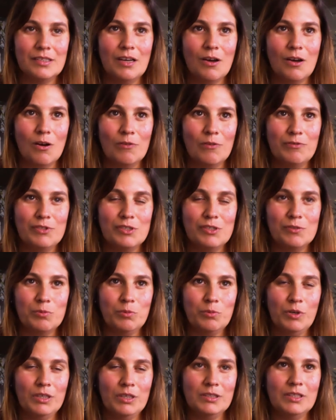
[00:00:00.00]
of this
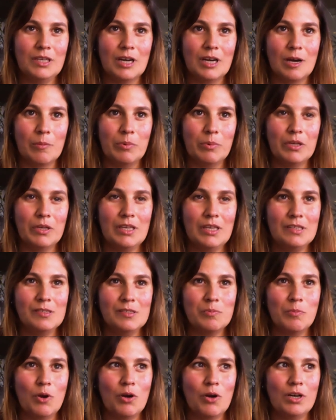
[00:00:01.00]
World Cup,
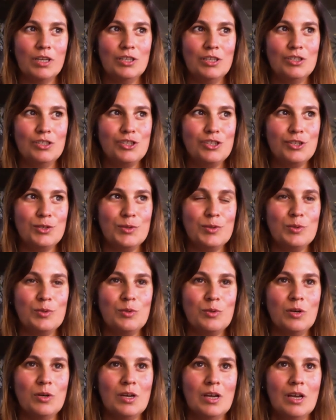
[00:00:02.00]
it's more
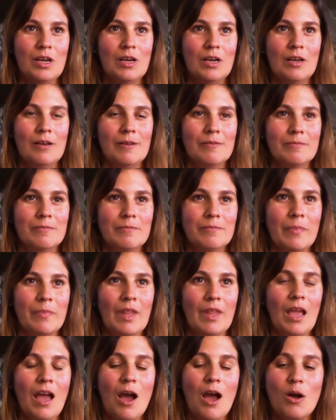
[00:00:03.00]
into
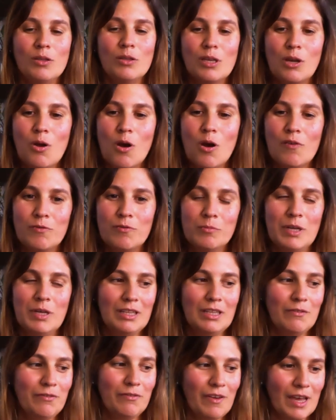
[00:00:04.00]
how the government
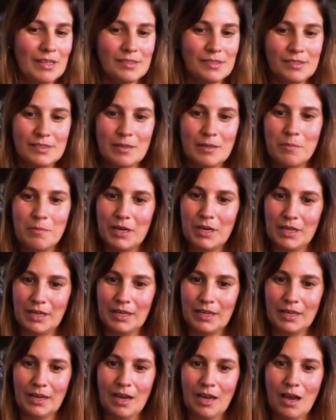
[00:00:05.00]
invests the
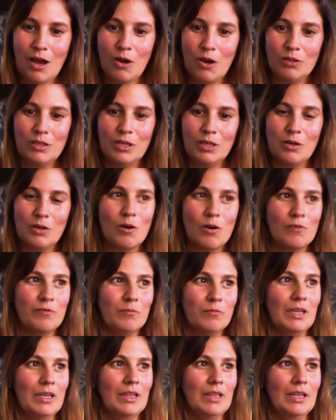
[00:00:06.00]
money, how the
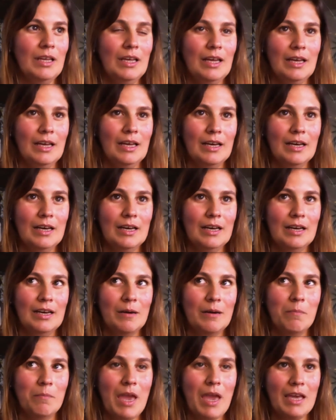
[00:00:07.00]
government
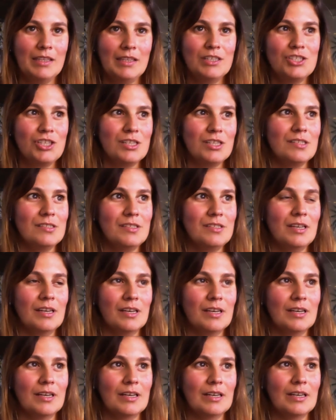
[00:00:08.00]
manages
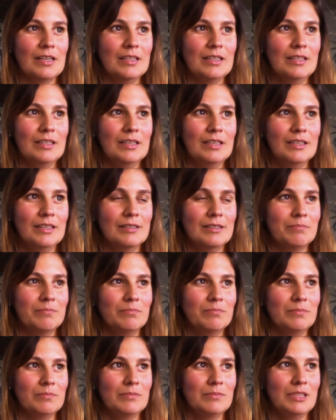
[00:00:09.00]
the
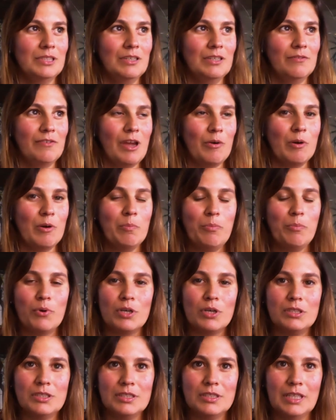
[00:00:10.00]
very
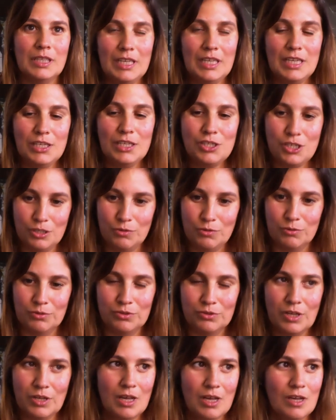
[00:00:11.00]
important
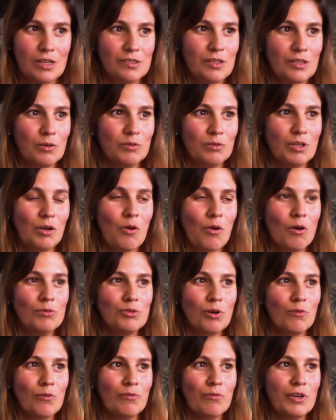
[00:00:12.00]
issues. So the
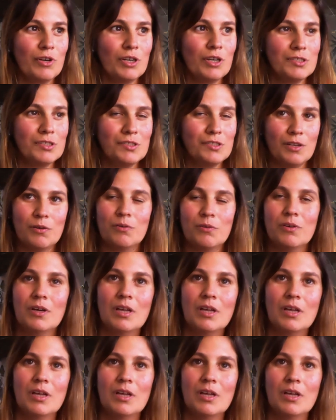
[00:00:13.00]
controversial